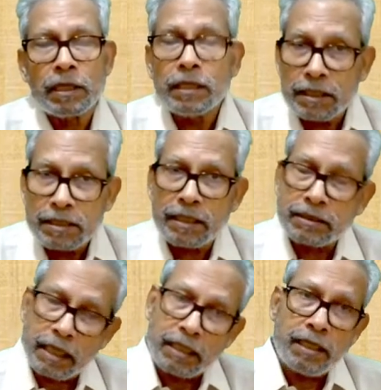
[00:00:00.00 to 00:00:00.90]
increase their
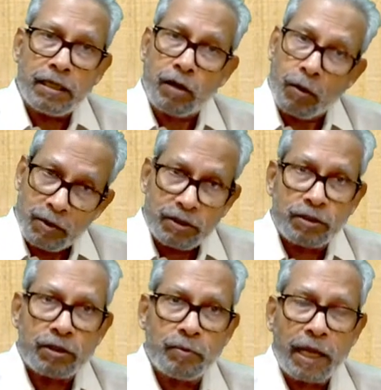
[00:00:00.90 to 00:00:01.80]
salary,
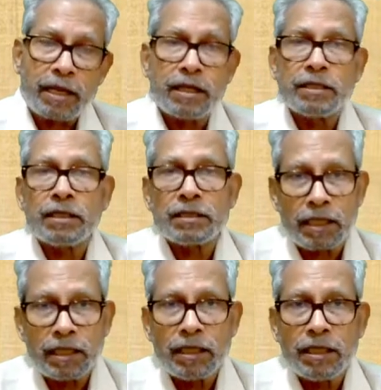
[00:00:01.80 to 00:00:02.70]
compensation packages,
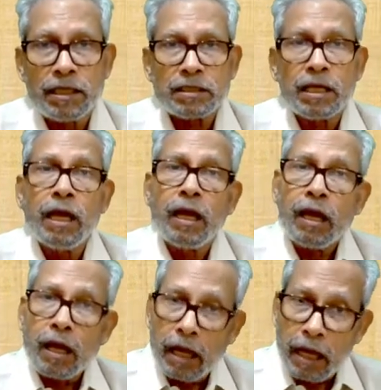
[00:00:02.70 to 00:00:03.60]
salaries,
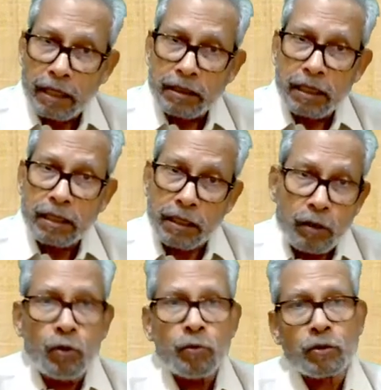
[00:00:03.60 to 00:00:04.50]
and
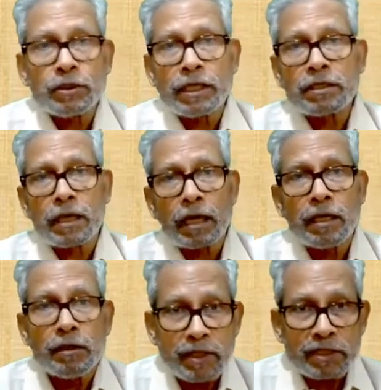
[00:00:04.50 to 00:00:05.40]
new project
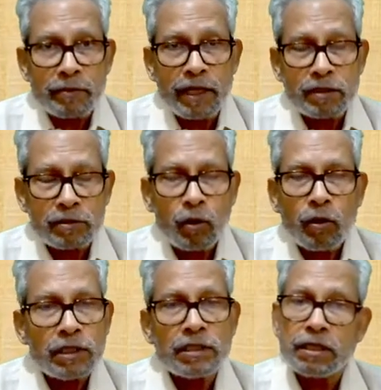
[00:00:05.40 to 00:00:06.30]
investments.
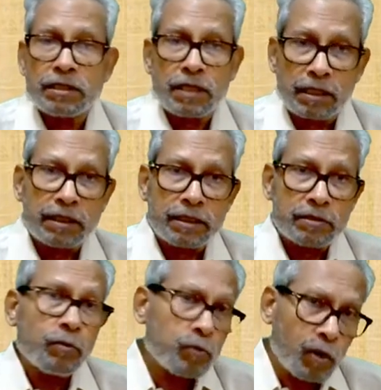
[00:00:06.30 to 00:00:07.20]
All these things are there.
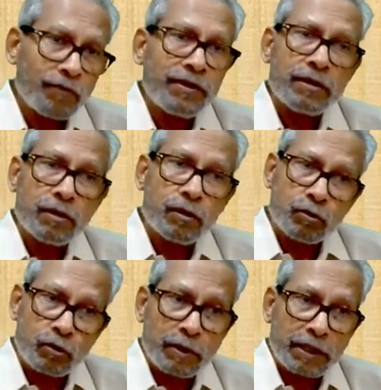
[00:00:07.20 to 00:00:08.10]
So profit
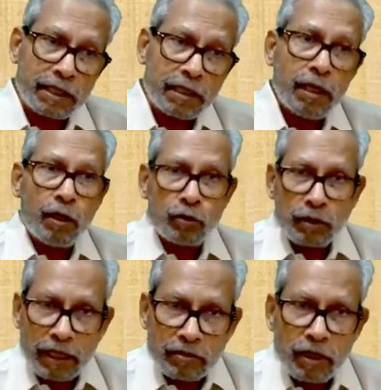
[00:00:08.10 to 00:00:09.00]
should be there. So
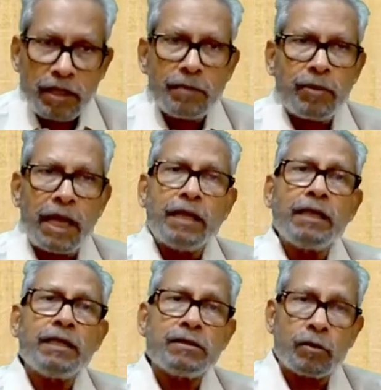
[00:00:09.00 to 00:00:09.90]
that's why
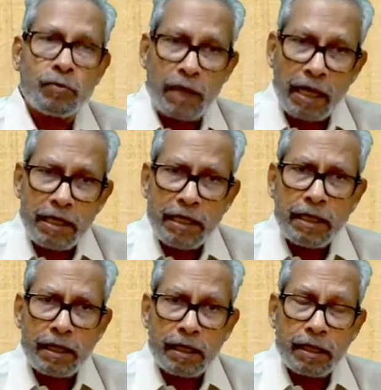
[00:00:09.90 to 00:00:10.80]
planning is
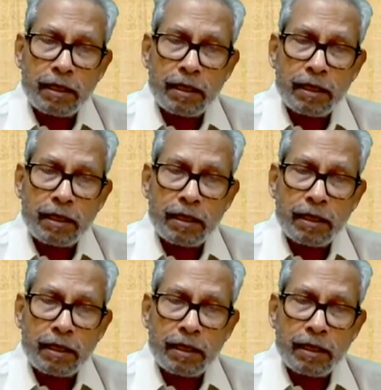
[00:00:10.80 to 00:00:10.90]
planning,